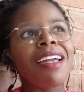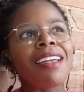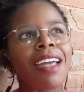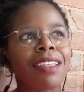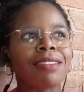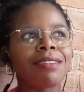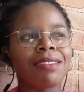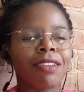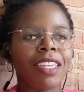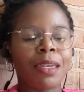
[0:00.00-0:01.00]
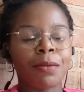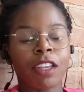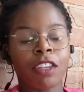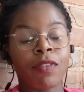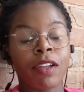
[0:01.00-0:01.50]
And you know, he keeps
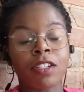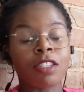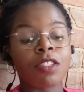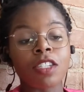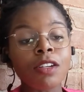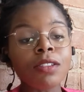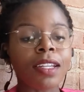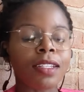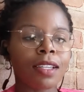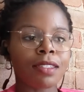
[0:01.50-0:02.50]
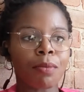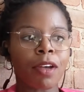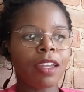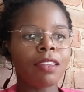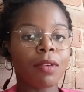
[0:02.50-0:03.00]
on his finger, so it's cute. And then he takes a
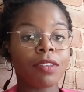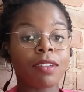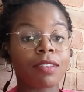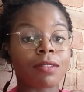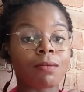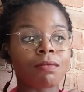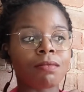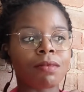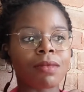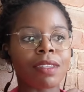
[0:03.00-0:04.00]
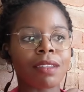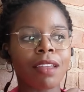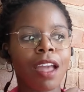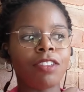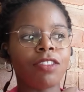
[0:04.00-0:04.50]
bite, which is
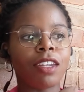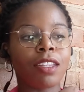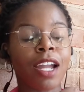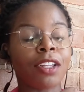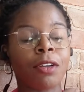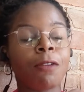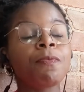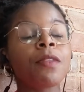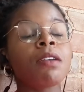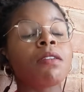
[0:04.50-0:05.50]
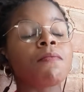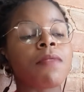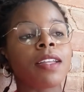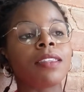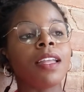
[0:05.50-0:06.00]
hygiene, I don't know.
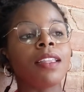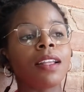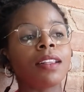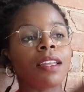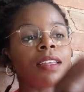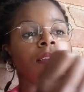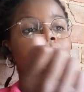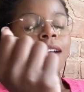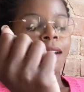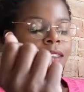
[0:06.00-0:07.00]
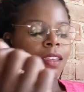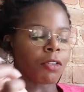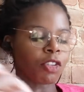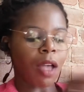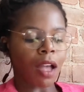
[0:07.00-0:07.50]
But and then like he
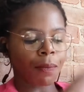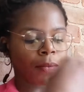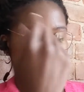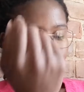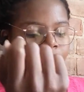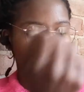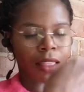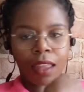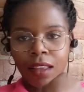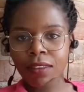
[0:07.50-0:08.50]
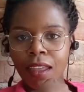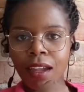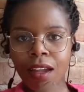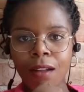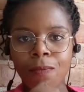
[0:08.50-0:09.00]
goes up deck, and like it's like
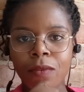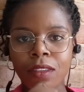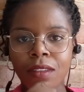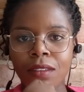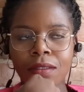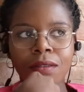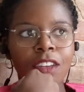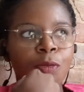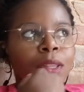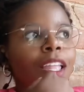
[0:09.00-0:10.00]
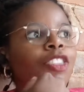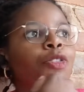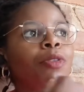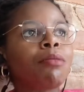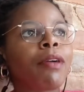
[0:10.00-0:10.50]
there's been like
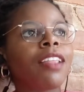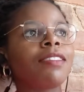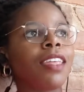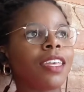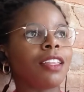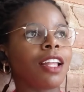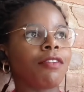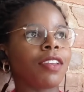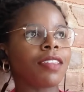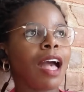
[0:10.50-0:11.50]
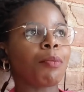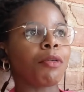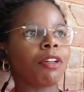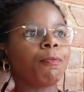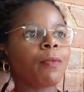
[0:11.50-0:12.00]
3 bites taken out of this
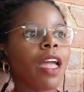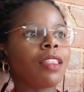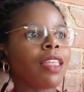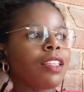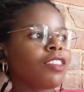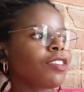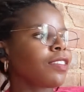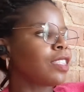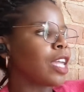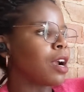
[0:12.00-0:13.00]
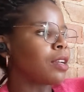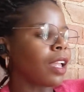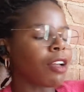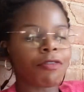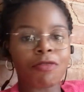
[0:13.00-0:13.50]
apple, and then he's just there
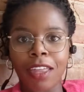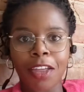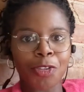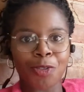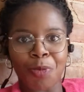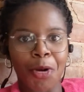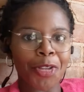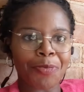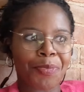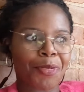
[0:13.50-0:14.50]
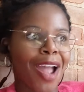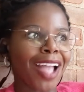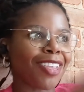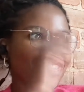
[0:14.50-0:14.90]
like a freaking spoiled brat and